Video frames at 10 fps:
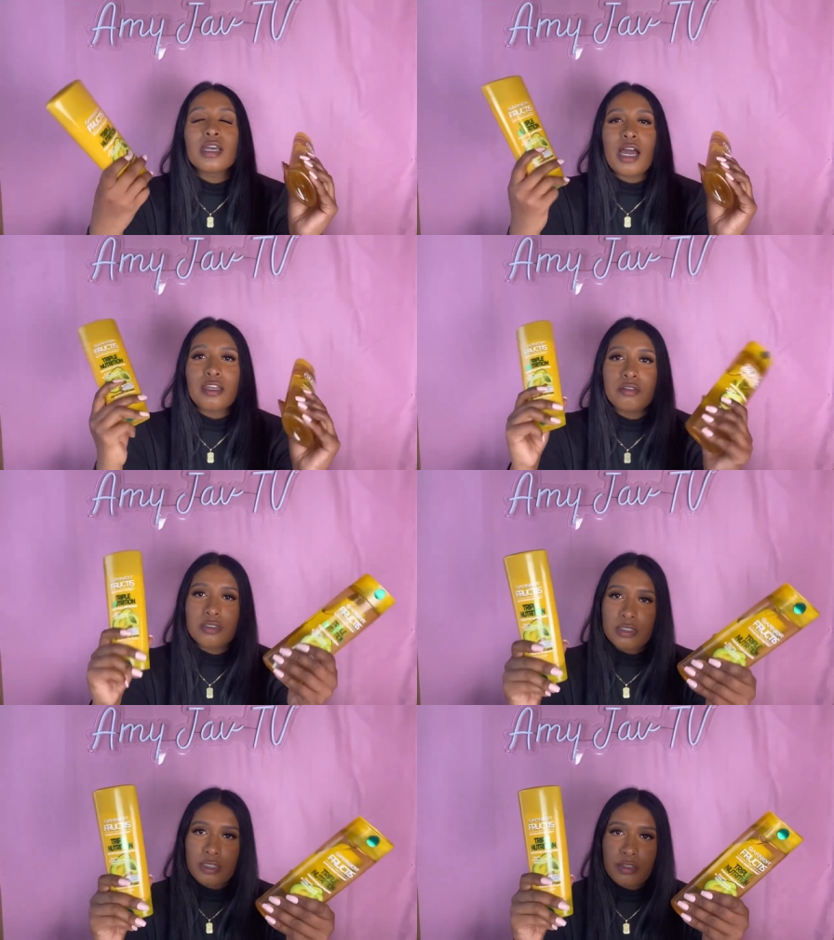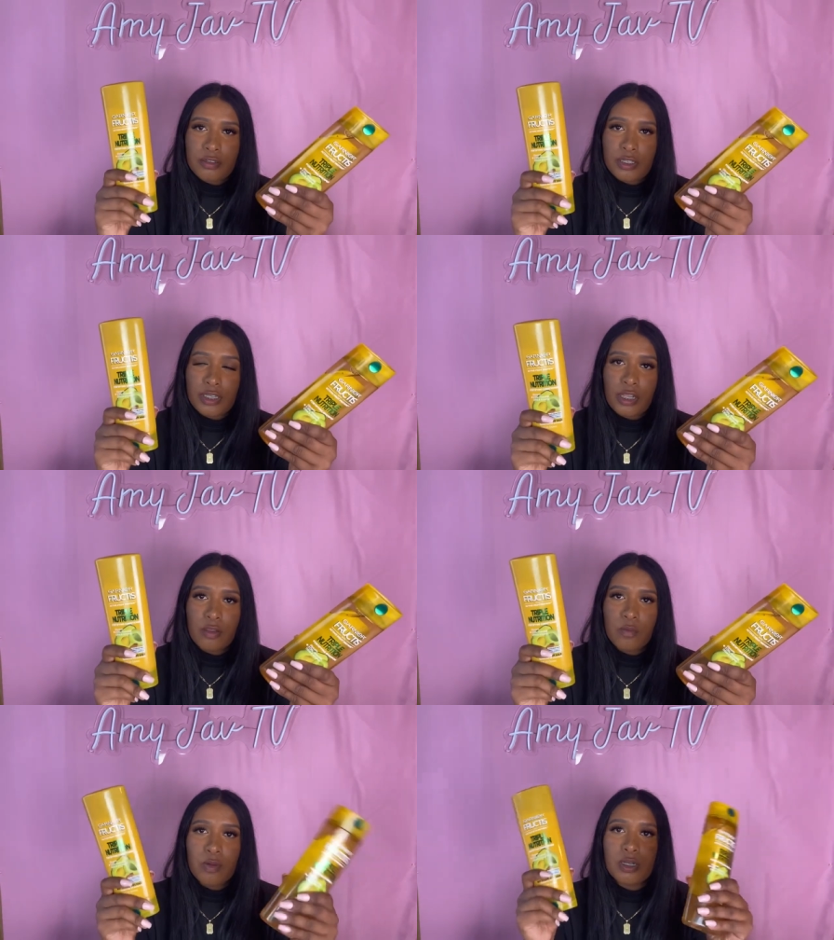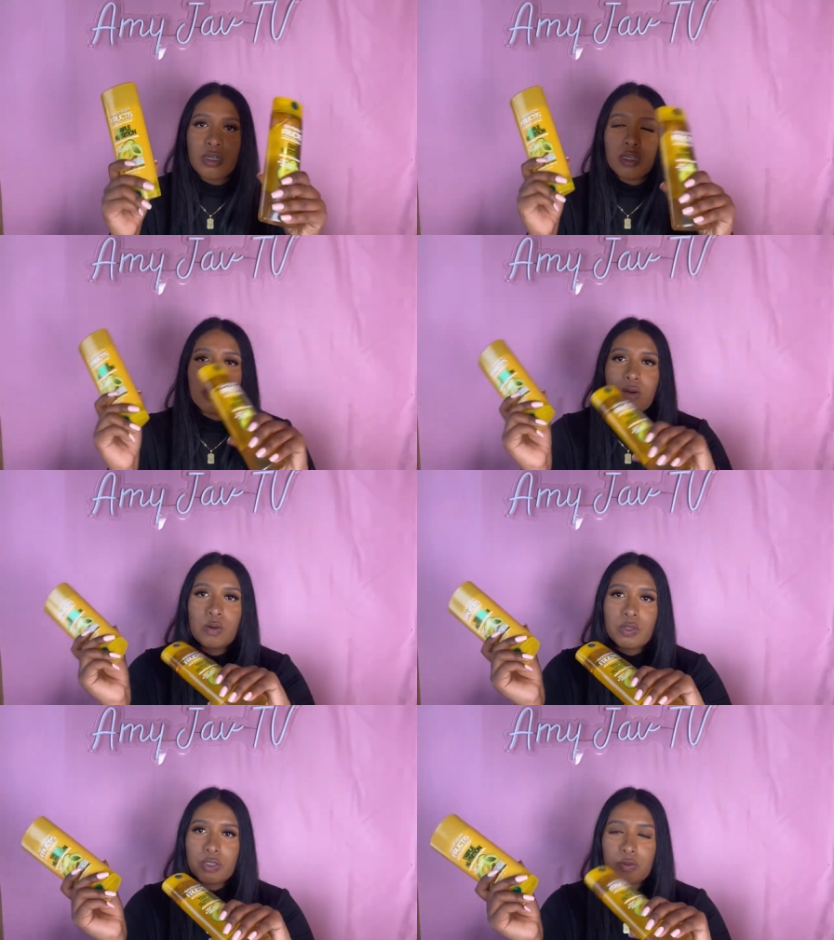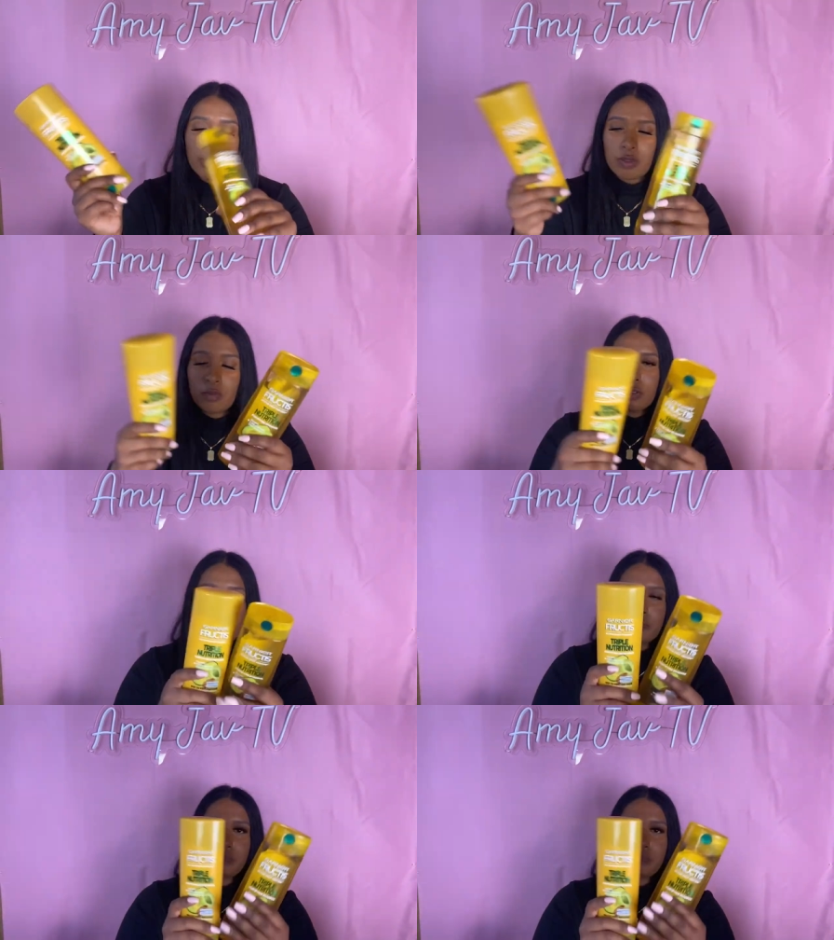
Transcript: I used either the yellow one or the green one.